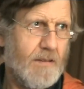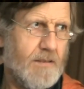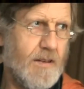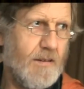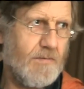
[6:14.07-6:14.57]

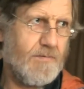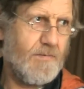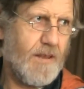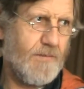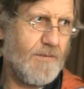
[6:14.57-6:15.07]

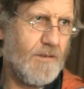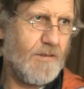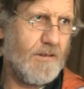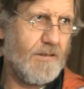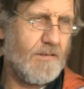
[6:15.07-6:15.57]
So, if
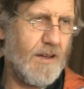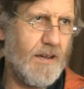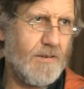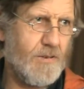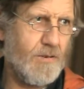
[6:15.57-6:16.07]
you can
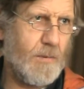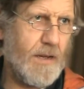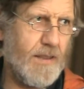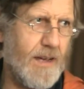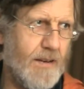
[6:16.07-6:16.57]
talk
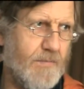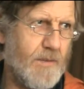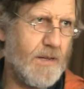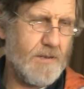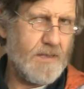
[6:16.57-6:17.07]
about
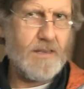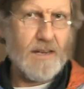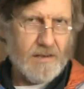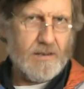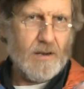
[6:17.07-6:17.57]
that, maybe, as I
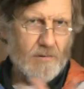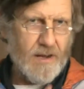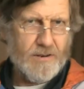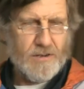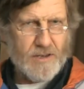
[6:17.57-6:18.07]
say, go
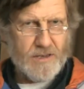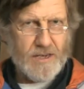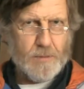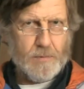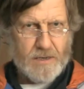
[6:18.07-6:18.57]
around and
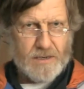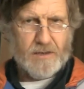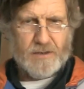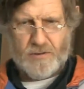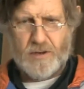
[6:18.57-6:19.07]
just each
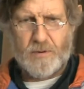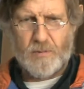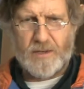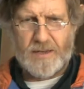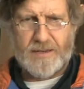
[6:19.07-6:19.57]
person
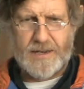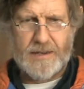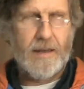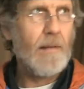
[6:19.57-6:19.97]
contribute what they think.